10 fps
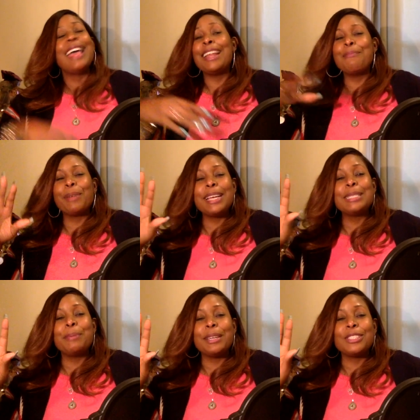And
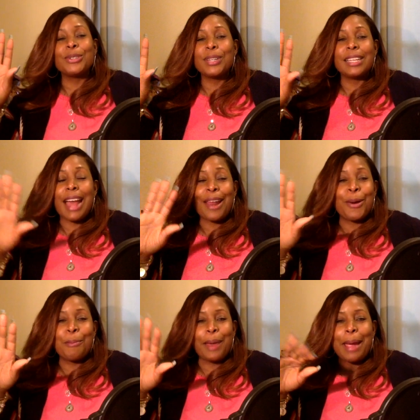please be assured that I
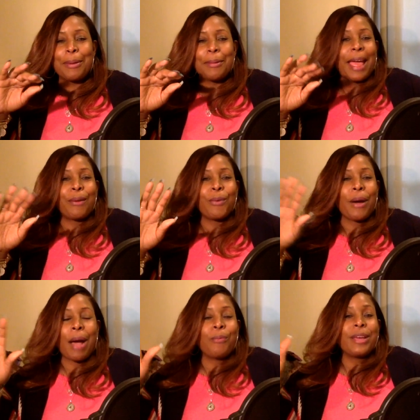don't blame them. Like,
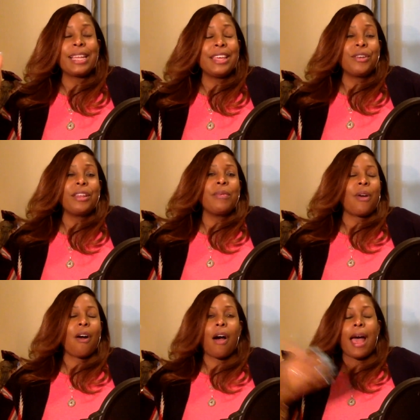we literally
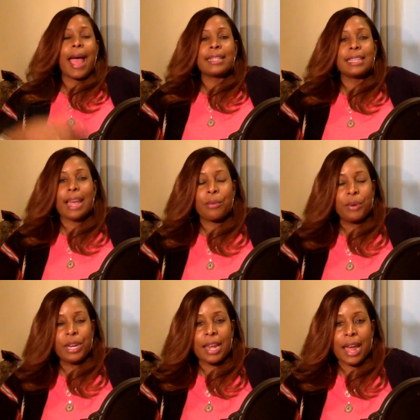were all acting like
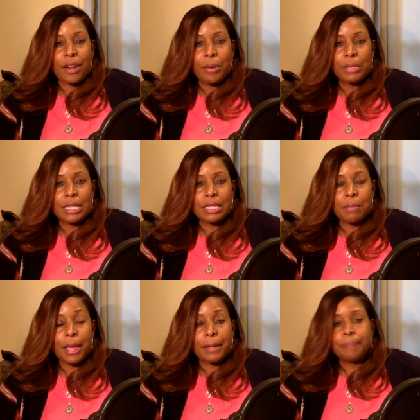we did not know what this
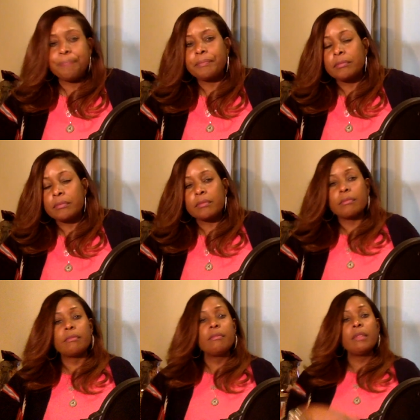meant.
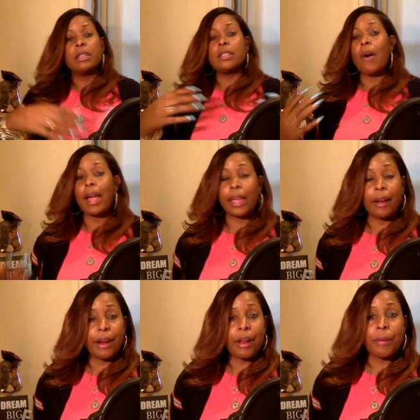So I
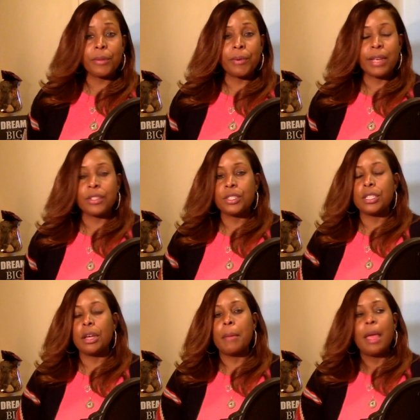carried on with the
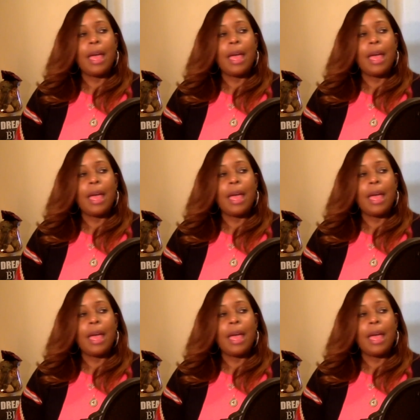relationship.